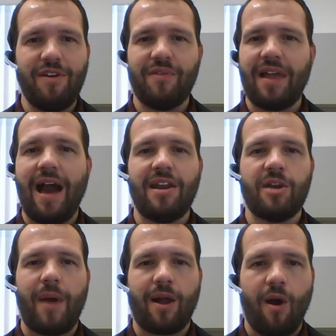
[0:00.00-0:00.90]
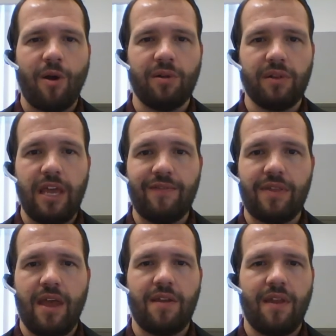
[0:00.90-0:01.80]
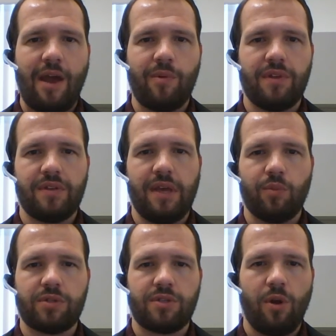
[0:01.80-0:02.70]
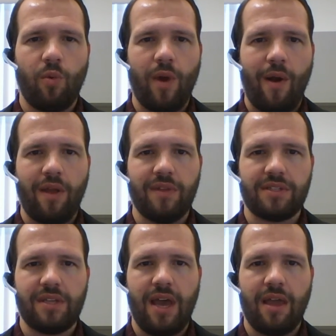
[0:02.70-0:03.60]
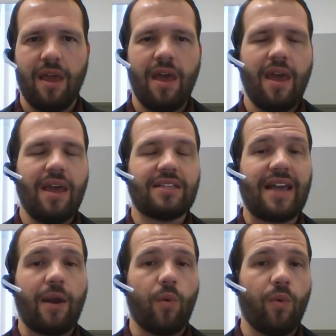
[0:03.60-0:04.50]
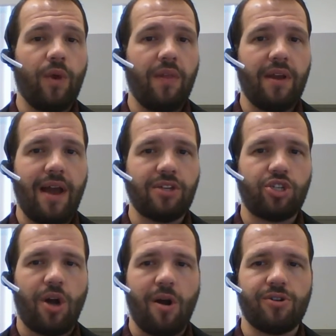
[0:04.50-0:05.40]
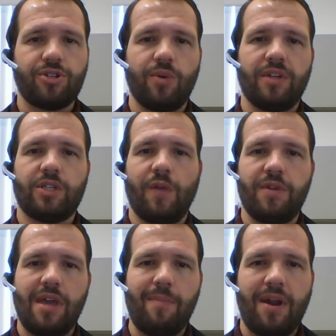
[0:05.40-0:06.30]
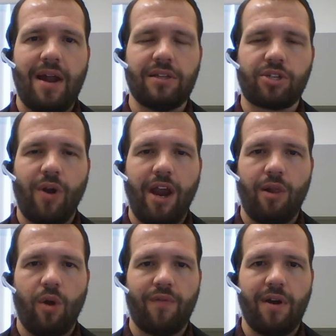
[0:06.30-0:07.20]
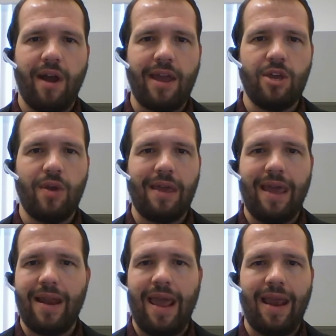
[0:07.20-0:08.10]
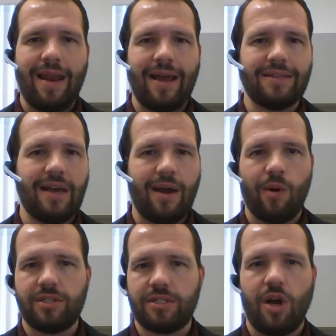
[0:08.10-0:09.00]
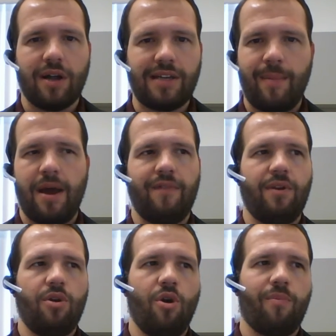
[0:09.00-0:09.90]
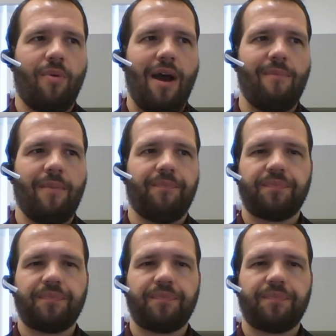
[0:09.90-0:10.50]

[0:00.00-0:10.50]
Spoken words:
even gotten into my car to leave at the end of the night with the thing still wearing this thing. It's got a really nice charge to it. So if you keep it on its cradle overnight, you can get 8, 9, 10 hours of talk time out of it, no problem.